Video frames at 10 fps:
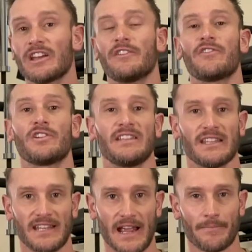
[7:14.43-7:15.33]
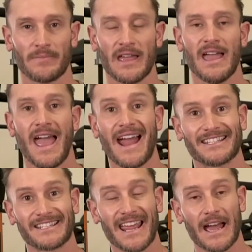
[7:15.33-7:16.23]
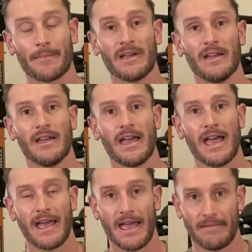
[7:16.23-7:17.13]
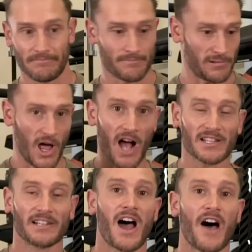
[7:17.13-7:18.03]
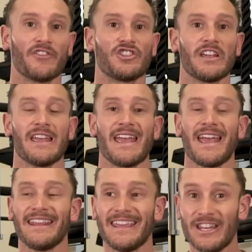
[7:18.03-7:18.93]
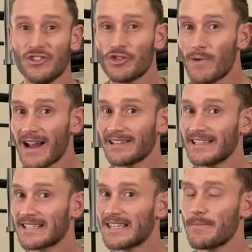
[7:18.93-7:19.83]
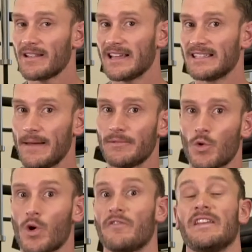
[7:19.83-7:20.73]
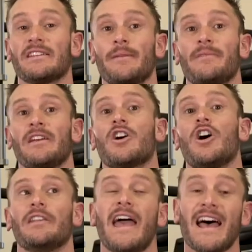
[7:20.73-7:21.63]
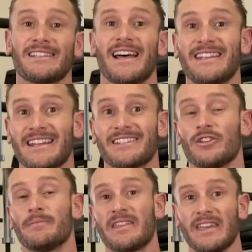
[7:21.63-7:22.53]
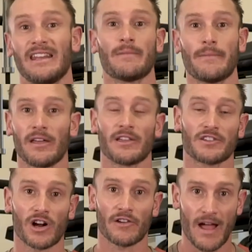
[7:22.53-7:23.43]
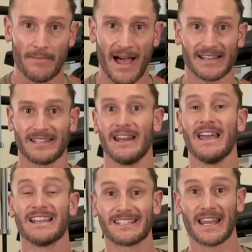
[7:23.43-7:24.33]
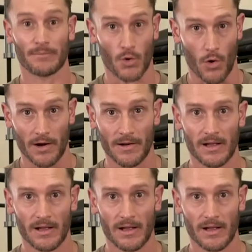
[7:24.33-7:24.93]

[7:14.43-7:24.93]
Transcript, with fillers: it converts into SAM. And SAM blocks autophagy and indirectly stimulates mTOR via something called S adenosylmethionine, mammalian target of rapamycin, SAMTOR.